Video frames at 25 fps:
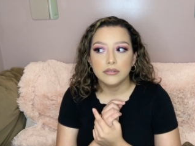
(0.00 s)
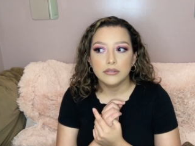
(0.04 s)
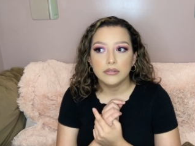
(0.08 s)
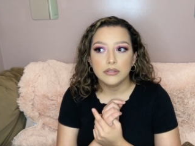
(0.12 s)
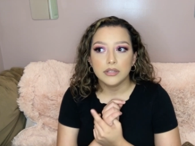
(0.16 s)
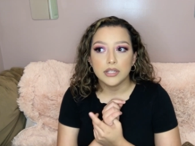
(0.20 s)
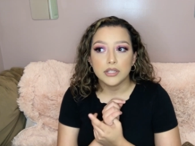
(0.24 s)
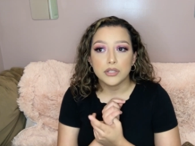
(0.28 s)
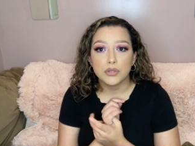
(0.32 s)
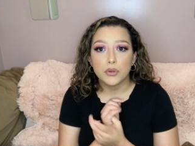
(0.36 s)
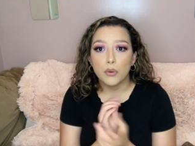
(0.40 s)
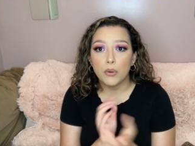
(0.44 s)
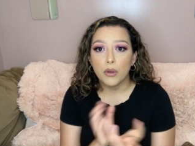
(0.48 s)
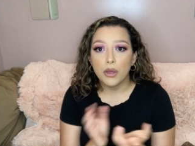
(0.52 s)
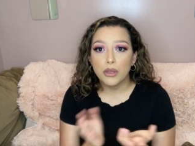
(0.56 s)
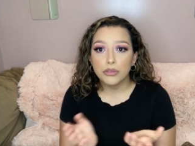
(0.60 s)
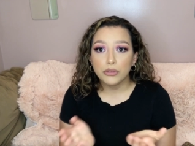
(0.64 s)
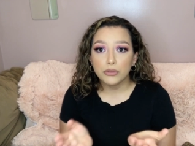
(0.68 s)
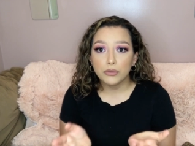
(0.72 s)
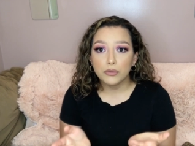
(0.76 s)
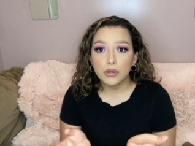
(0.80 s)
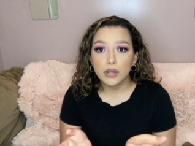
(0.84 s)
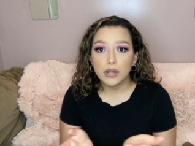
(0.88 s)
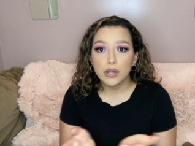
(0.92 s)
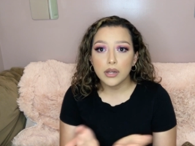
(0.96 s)
is going
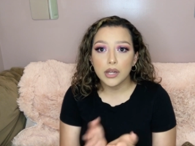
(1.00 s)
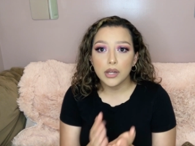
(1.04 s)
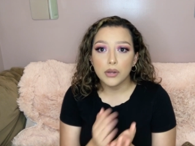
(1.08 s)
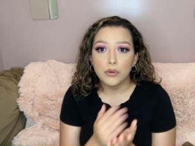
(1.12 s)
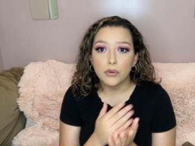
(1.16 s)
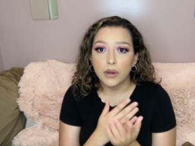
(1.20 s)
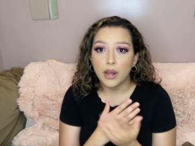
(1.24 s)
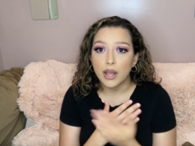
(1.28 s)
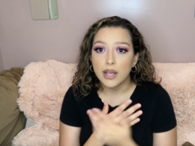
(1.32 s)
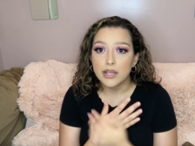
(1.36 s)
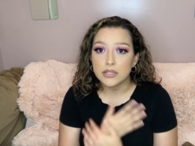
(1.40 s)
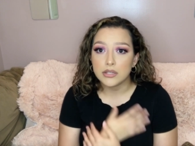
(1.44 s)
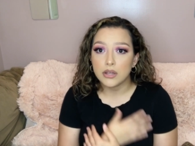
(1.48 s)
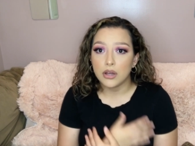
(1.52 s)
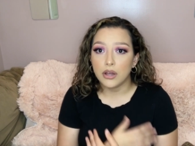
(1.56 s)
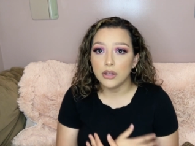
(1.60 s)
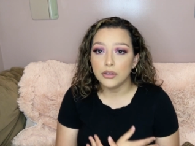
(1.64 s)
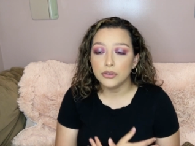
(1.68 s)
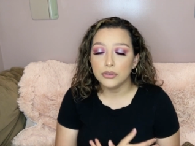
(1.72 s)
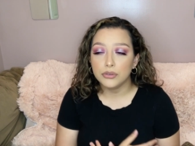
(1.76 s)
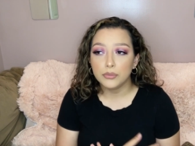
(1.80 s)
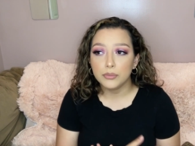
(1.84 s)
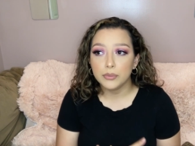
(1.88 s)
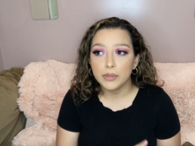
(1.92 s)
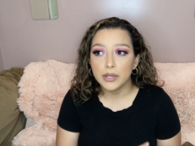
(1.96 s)
through it or has
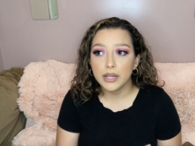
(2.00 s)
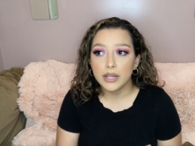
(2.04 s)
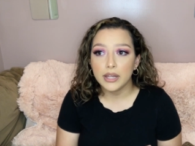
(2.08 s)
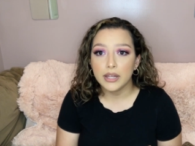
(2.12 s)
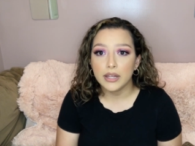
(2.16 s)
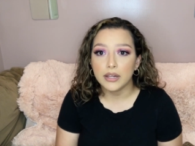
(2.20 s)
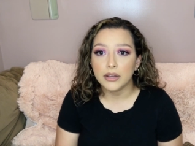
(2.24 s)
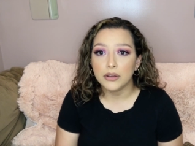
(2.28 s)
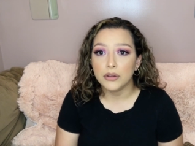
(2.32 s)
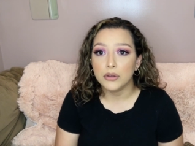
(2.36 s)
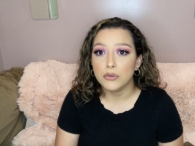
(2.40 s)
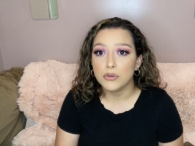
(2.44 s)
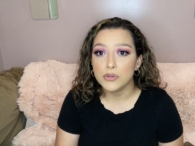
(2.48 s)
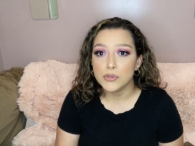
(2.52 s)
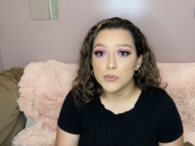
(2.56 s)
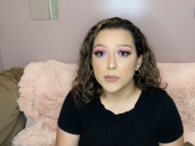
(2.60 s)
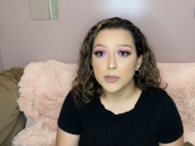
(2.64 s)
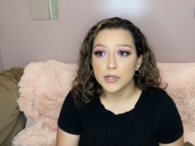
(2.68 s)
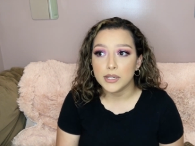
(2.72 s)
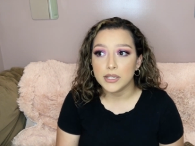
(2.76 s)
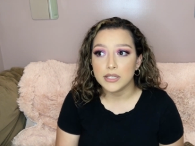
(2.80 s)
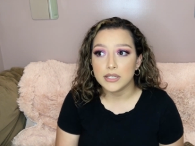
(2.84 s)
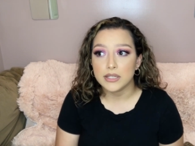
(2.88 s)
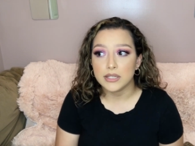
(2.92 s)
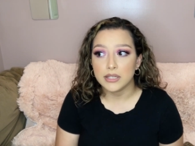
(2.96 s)
gone through it and knows
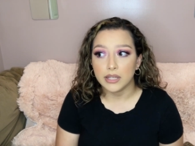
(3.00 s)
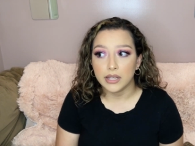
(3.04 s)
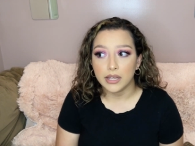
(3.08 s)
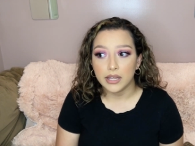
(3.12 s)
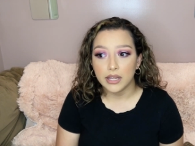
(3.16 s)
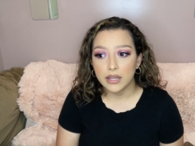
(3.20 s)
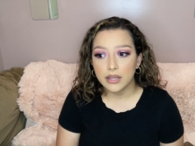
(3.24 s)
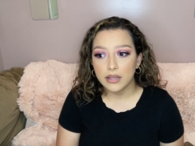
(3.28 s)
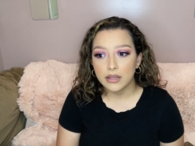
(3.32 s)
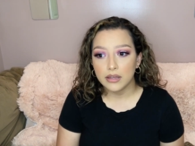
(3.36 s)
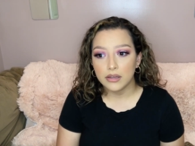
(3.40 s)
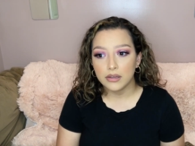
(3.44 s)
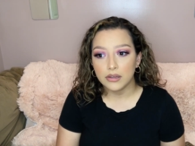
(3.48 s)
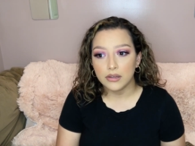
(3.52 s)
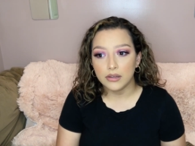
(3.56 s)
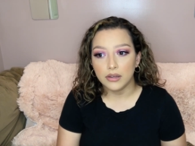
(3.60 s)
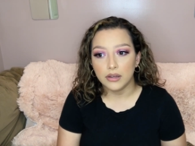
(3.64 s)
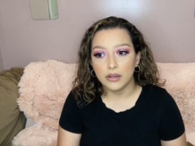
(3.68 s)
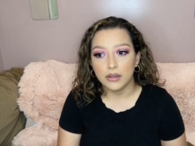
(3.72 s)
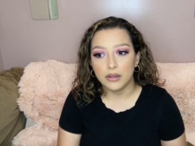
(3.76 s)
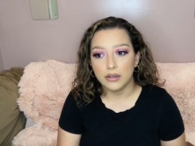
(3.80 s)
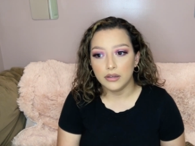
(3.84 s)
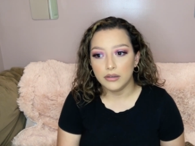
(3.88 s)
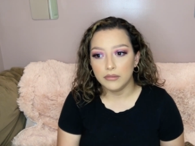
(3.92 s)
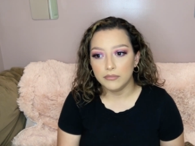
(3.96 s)
what it's like
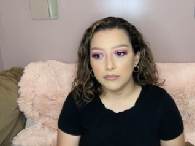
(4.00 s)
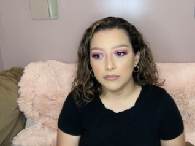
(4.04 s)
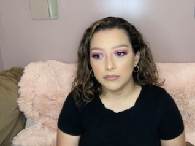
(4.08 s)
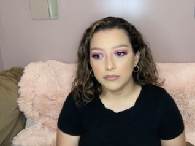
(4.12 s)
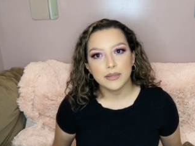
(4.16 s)
uh